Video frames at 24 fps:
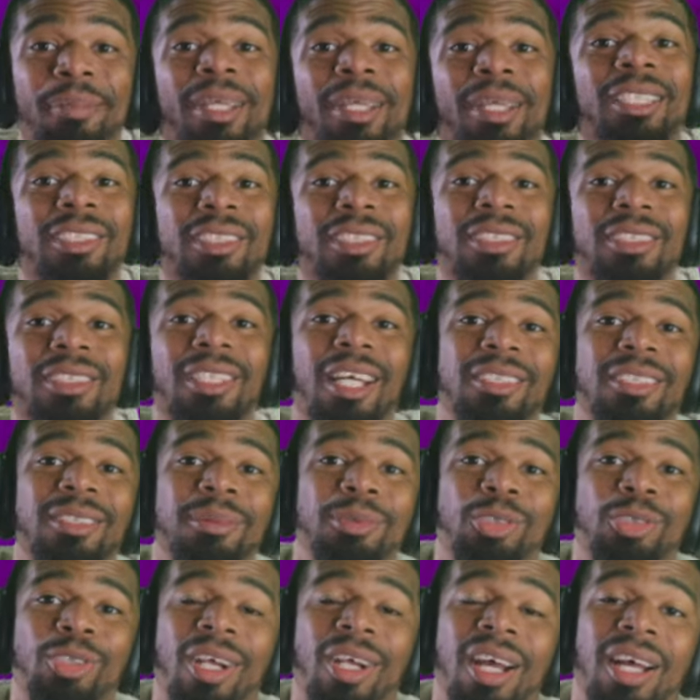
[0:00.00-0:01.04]
Make sure y'all
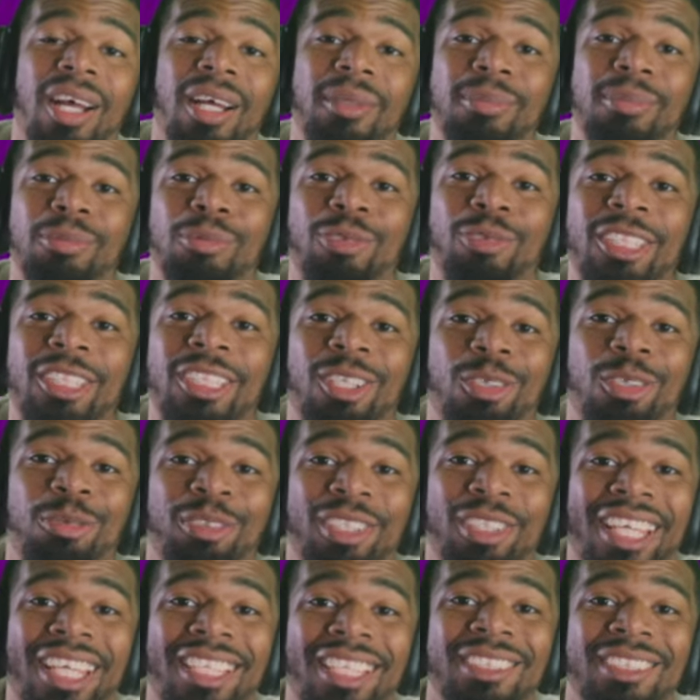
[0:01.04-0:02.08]
subscribe, ring
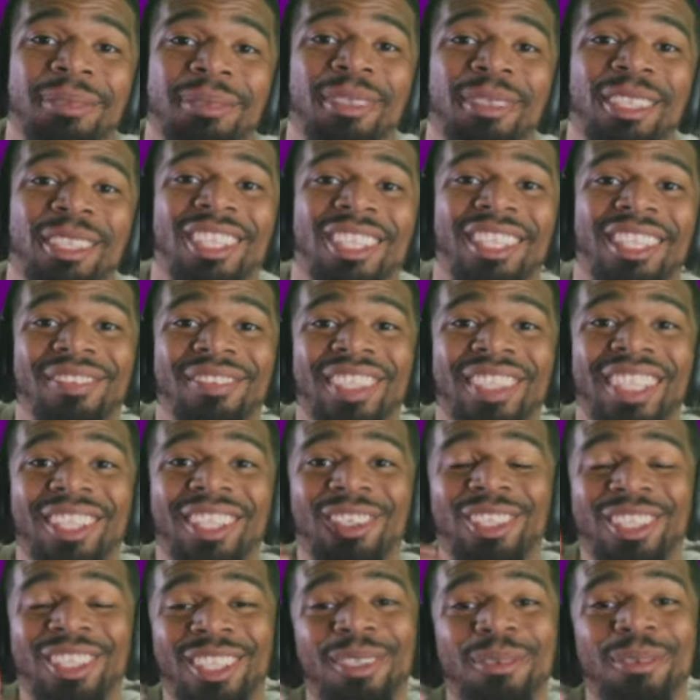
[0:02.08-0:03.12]
notification bell, get a video
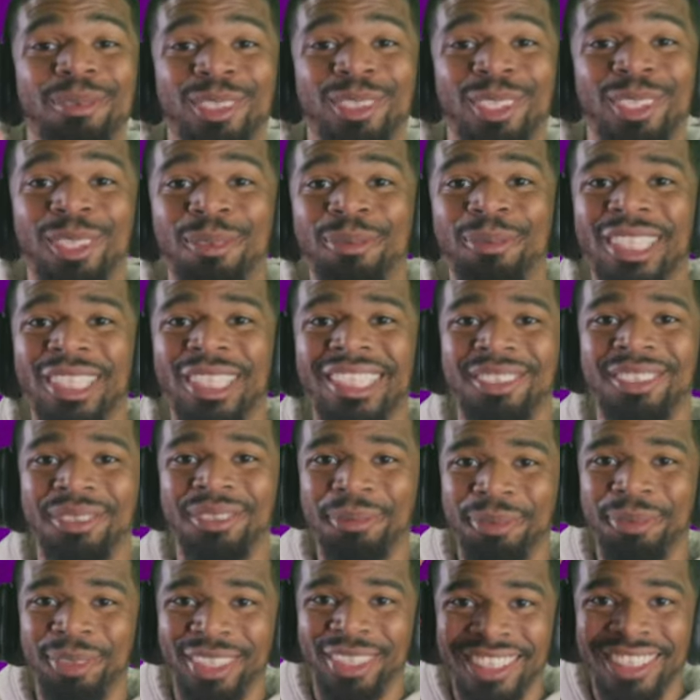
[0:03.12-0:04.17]
a thumbs up. It's your
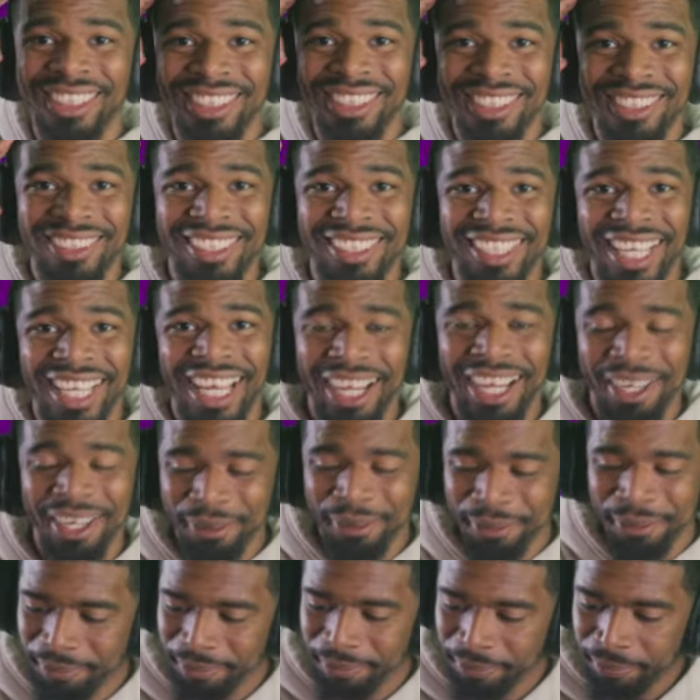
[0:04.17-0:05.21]
boy D out.